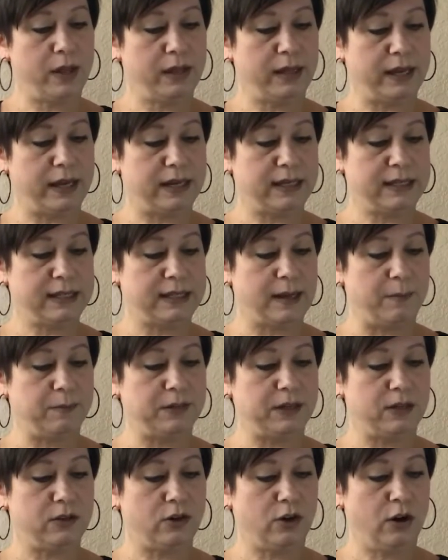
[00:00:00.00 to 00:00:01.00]
Lena stepped
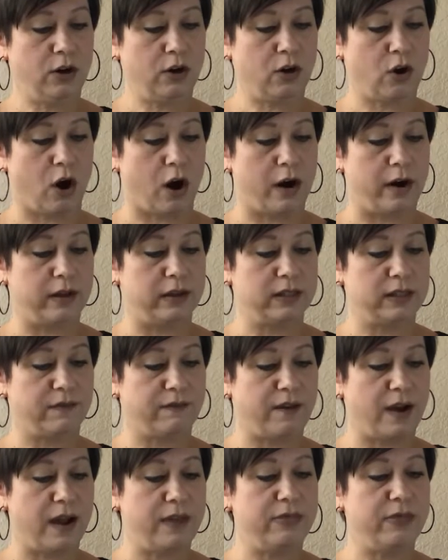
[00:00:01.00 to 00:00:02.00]
into her garden to
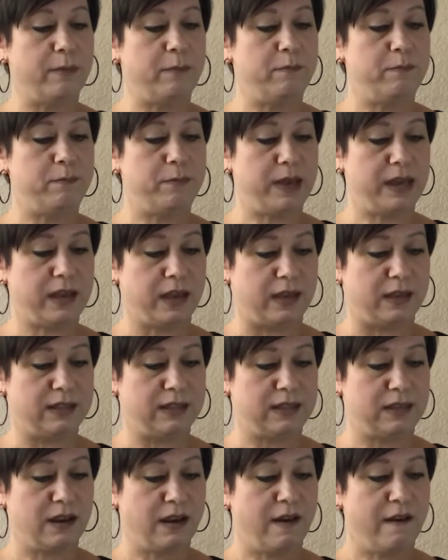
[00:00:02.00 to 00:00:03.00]
find the
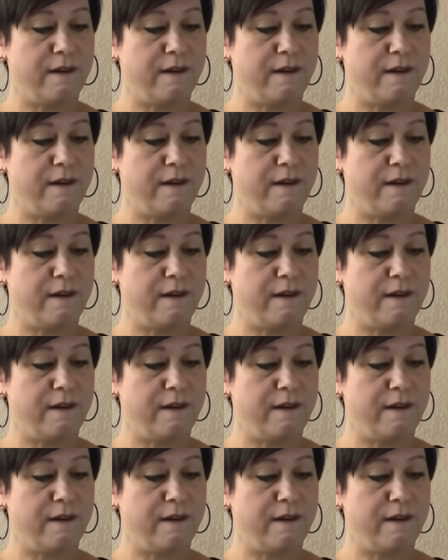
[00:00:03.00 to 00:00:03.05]
biggest,